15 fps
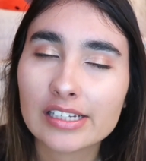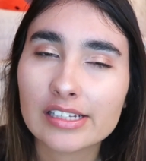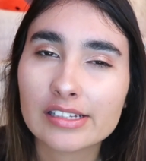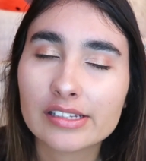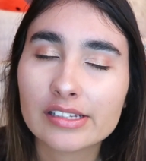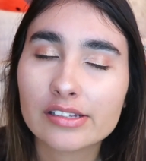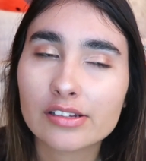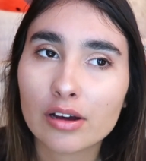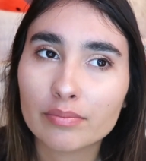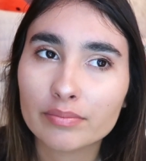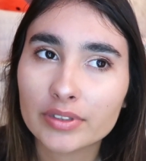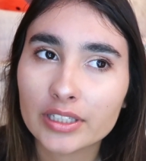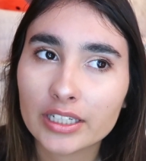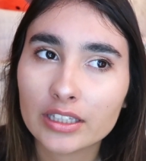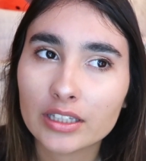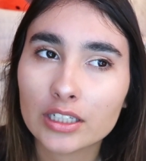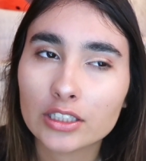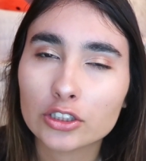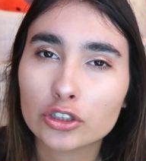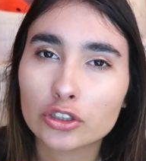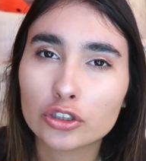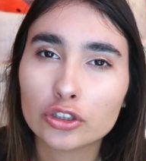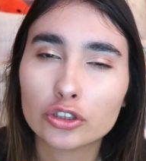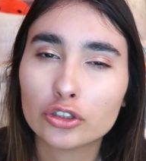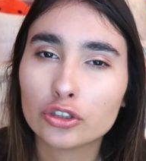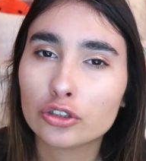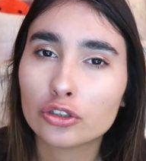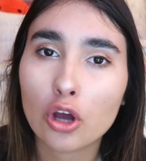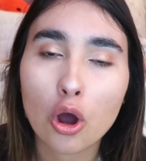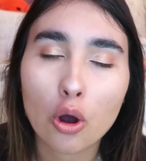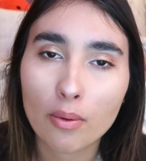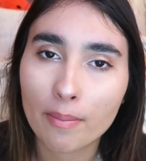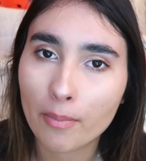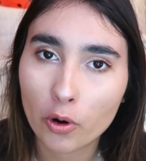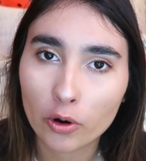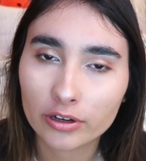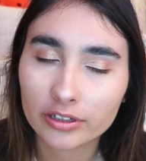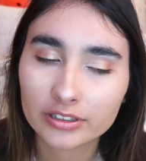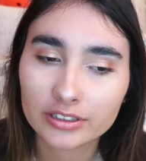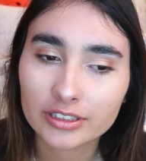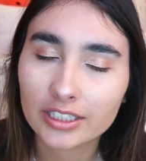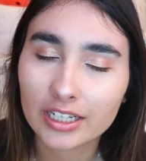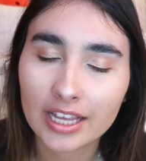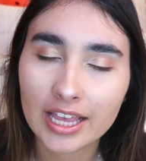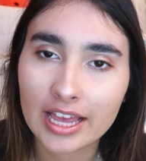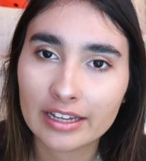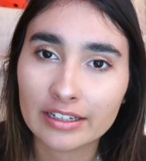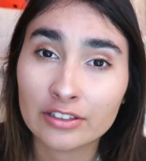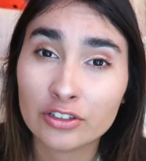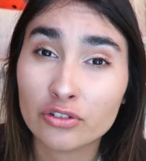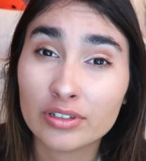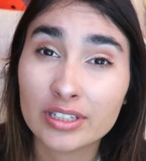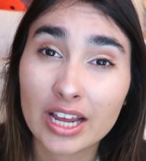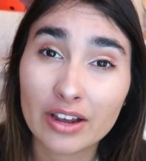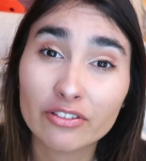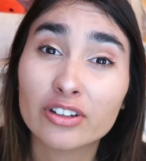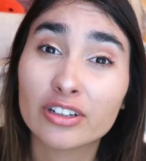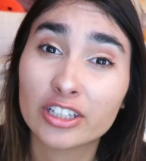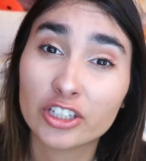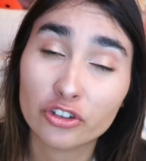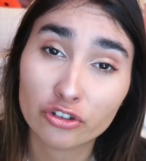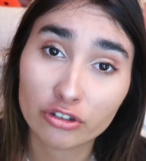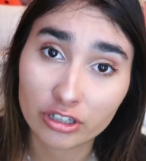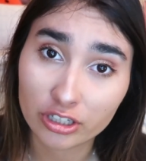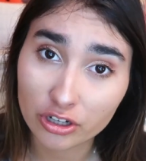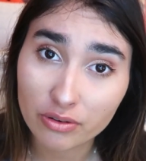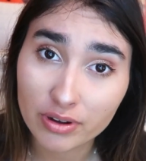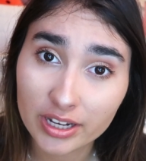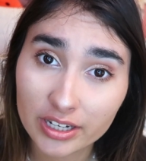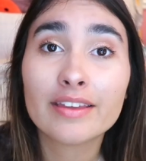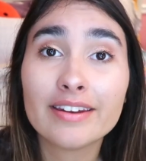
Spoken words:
is something that is so important, and you definitely should do it.